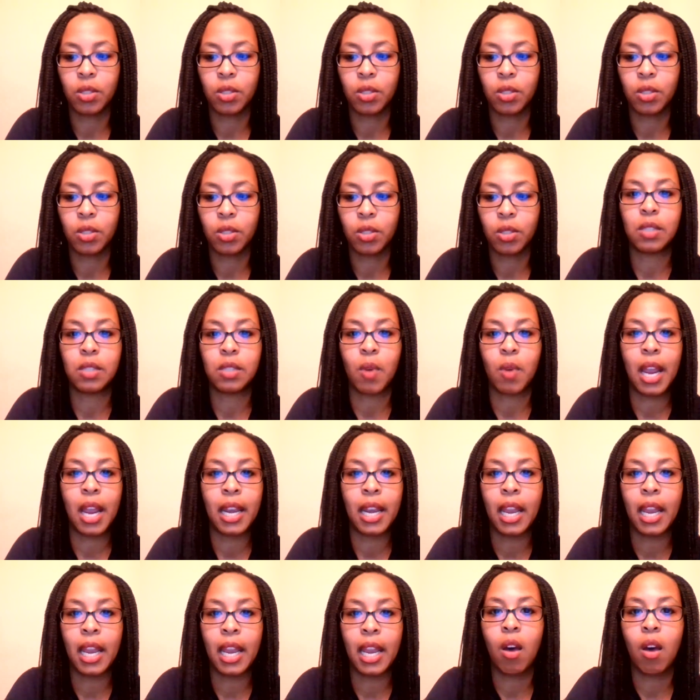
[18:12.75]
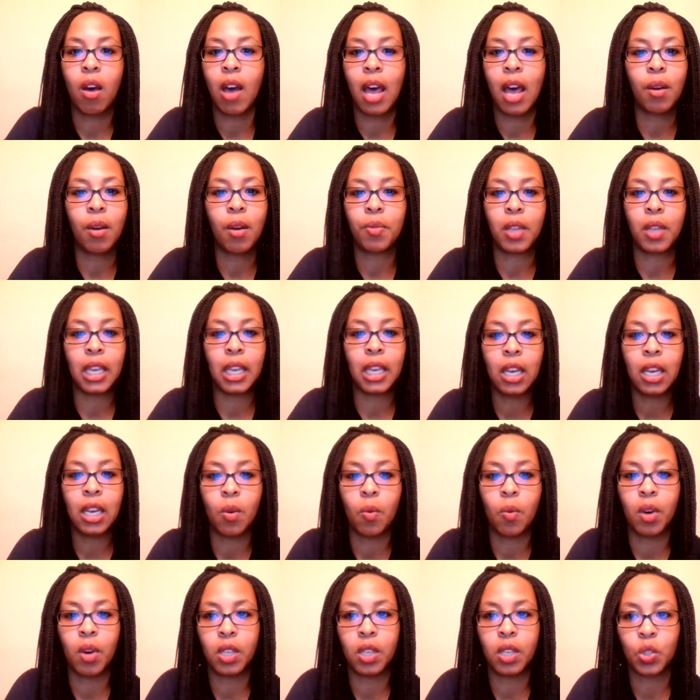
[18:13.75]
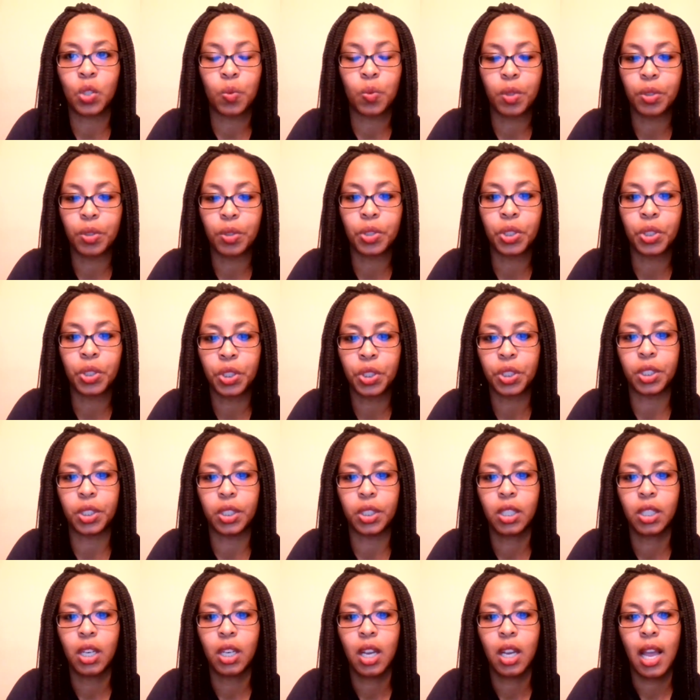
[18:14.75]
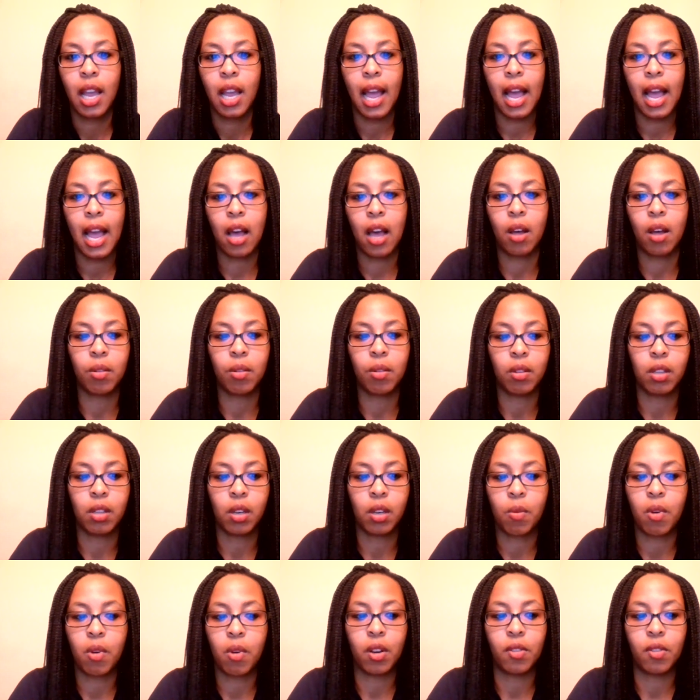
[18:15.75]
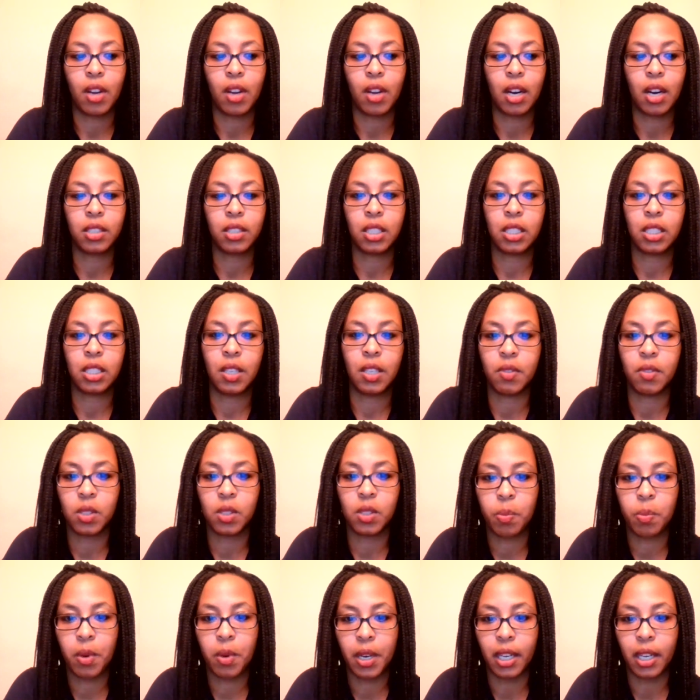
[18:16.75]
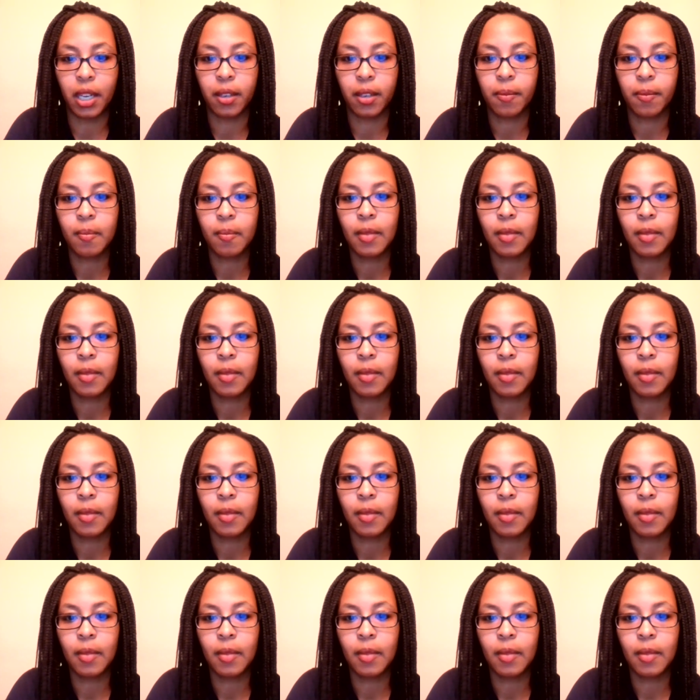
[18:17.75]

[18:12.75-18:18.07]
Because right now, I don't think anyone is real sure how the coronavirus is even spread.